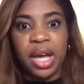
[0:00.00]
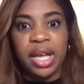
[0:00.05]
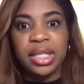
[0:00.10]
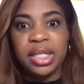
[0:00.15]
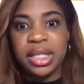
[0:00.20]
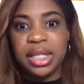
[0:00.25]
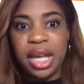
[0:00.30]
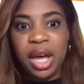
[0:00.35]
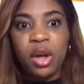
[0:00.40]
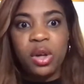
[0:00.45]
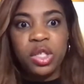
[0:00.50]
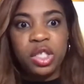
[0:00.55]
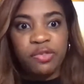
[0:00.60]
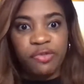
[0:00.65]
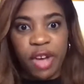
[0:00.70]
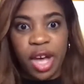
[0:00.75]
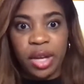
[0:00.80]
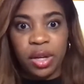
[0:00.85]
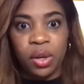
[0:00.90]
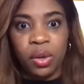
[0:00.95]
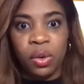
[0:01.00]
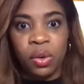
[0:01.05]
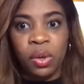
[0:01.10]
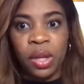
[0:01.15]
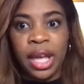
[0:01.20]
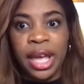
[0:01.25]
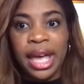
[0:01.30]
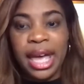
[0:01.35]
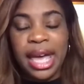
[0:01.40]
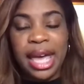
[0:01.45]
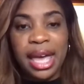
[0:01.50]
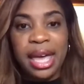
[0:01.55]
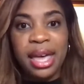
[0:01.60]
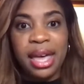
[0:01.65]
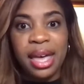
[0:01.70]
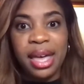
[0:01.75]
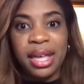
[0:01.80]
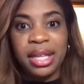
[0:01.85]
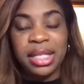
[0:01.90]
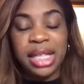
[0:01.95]
A sales funnel
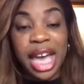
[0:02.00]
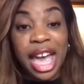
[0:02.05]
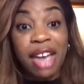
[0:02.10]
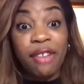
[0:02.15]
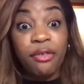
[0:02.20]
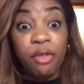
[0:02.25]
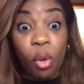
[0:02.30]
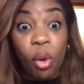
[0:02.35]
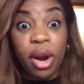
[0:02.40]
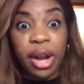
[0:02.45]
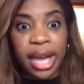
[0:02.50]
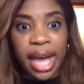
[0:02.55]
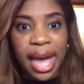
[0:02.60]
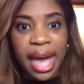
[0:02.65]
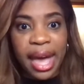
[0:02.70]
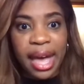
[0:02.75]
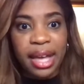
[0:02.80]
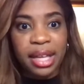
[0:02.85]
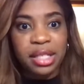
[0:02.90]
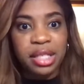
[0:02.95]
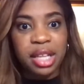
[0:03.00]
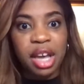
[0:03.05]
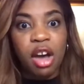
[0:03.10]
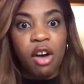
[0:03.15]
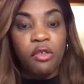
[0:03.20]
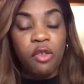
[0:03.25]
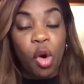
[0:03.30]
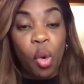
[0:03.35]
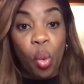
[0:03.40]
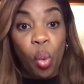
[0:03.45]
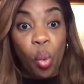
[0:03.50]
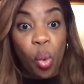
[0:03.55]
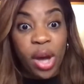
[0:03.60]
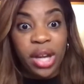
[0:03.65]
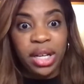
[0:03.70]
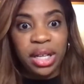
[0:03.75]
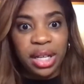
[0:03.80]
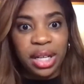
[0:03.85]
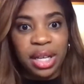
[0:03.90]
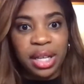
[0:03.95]
is a forecast of what
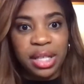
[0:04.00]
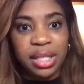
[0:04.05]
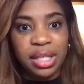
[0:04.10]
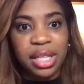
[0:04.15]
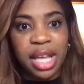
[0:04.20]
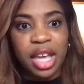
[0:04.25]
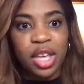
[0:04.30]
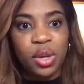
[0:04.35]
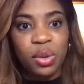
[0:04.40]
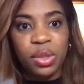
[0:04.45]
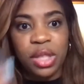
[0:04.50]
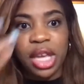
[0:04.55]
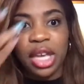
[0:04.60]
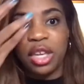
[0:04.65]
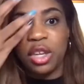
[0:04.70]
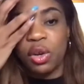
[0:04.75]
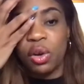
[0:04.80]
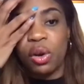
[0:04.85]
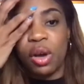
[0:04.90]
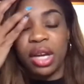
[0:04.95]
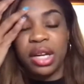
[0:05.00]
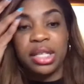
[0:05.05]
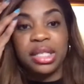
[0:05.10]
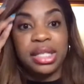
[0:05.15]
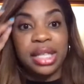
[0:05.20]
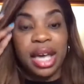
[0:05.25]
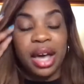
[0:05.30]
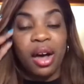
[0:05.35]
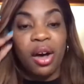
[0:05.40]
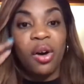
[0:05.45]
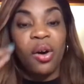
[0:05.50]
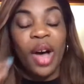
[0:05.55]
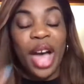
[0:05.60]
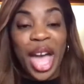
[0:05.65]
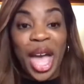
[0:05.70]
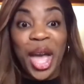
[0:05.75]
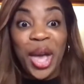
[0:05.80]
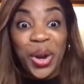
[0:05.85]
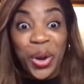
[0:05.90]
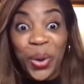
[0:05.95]
it is that you think you're going to sell
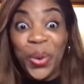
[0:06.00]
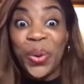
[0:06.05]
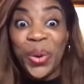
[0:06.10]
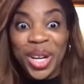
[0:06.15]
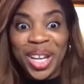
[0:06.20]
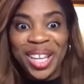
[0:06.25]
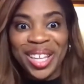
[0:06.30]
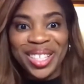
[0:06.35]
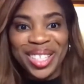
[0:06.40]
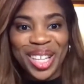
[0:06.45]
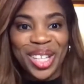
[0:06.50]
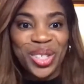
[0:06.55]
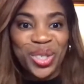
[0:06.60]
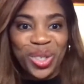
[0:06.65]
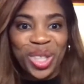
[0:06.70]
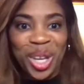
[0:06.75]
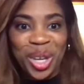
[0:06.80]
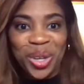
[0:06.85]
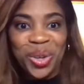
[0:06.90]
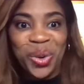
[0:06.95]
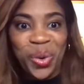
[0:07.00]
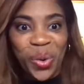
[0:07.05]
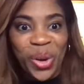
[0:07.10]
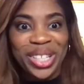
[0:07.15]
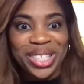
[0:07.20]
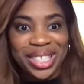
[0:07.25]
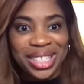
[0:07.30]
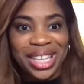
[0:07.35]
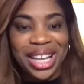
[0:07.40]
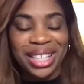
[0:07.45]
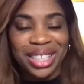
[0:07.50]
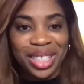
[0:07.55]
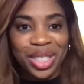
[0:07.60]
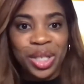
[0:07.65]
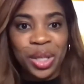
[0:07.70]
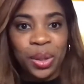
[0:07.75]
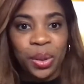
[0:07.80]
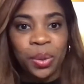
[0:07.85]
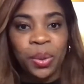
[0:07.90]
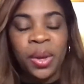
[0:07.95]
and who it is that you think you're going to sell it
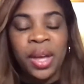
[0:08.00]
to.